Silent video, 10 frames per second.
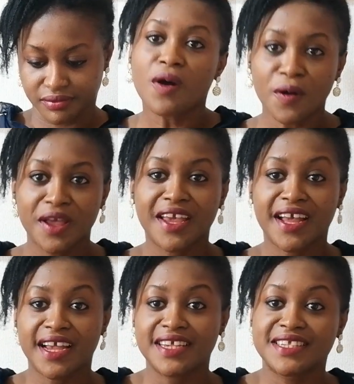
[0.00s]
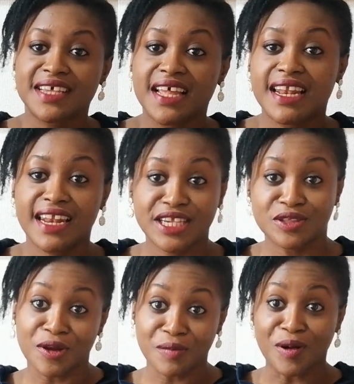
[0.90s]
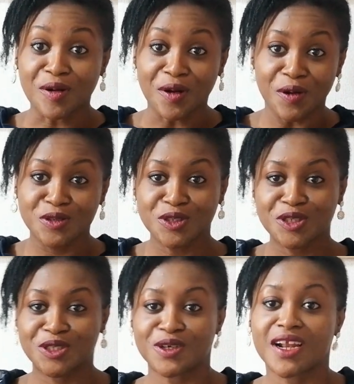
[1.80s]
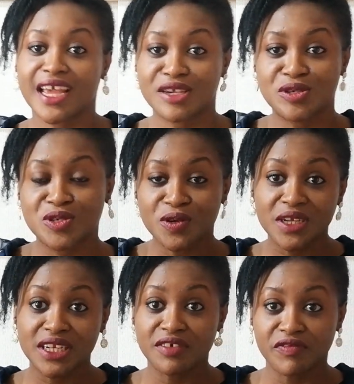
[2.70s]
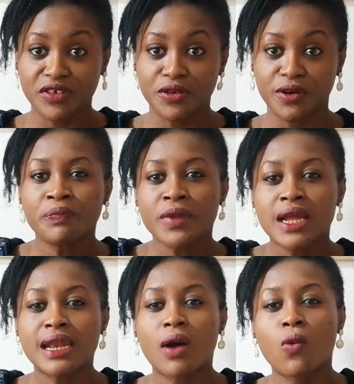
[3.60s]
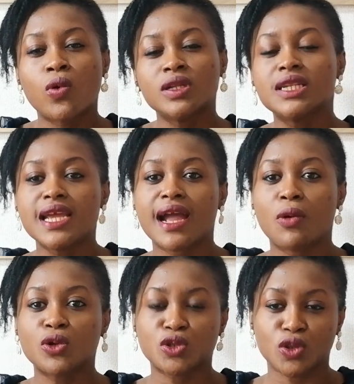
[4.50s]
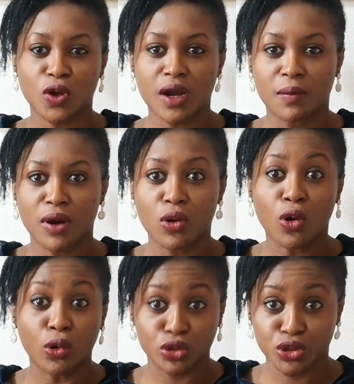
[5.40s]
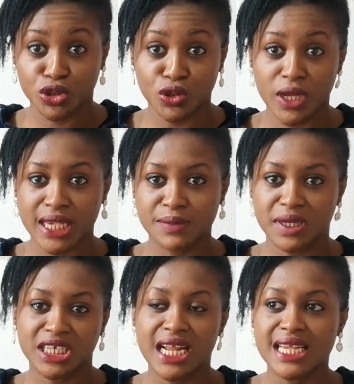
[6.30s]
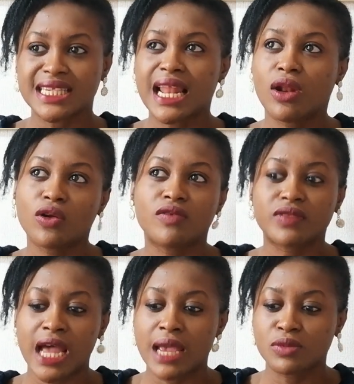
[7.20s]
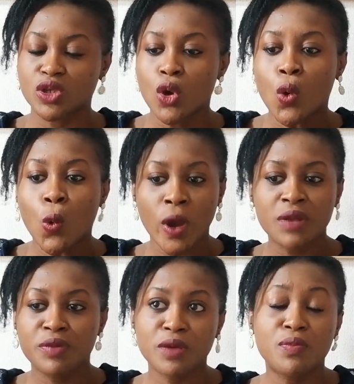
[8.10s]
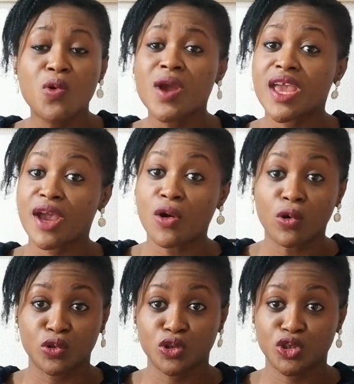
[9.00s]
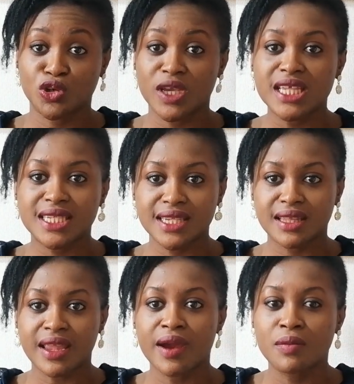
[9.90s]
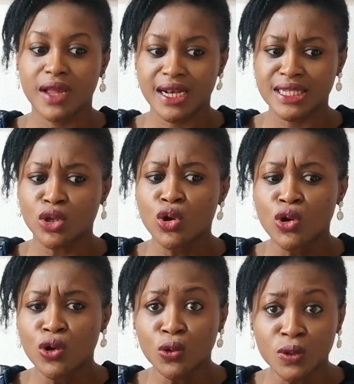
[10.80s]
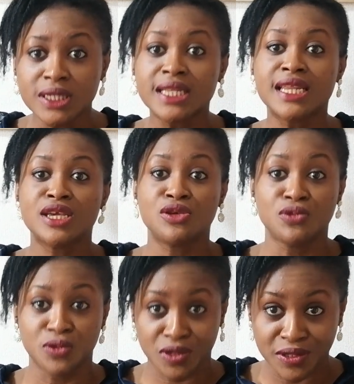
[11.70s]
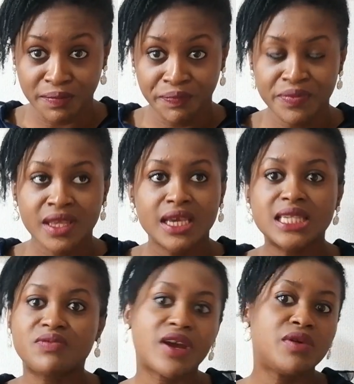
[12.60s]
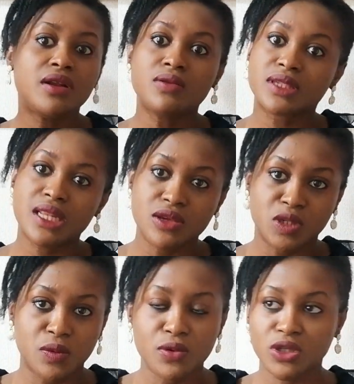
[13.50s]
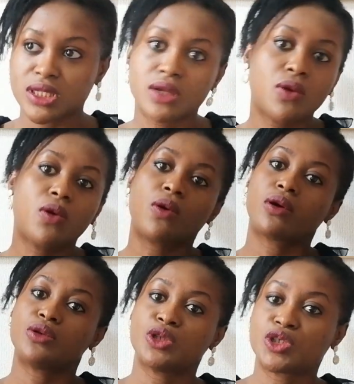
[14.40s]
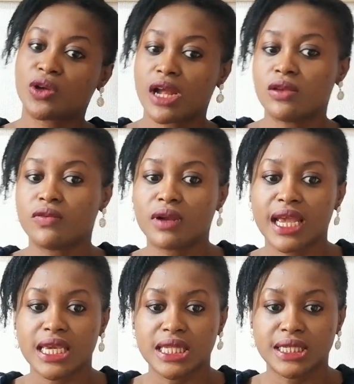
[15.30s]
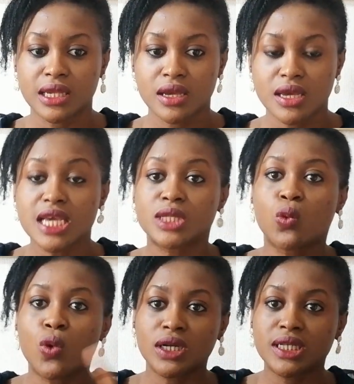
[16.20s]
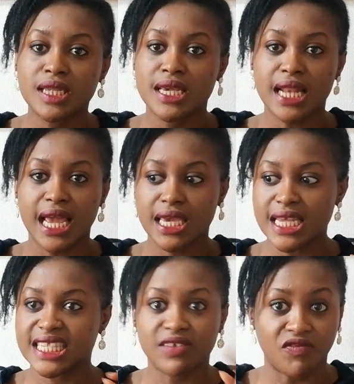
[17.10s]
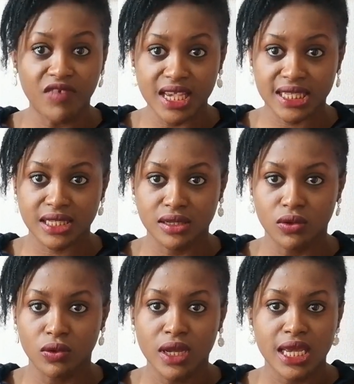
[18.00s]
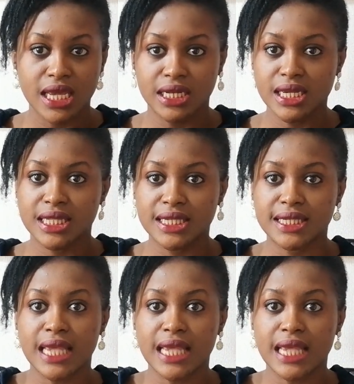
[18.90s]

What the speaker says: Okay guys, let's talk about culture shock like you saw in the video. Now, one thing I want to talk about culture shock especially is a lot of times when people hear culture shock, it's a term that is loosely used. It's very loosely used. People will just say, oh, culture shock, and you feel like it's one thing, like it's a phase, you know, it is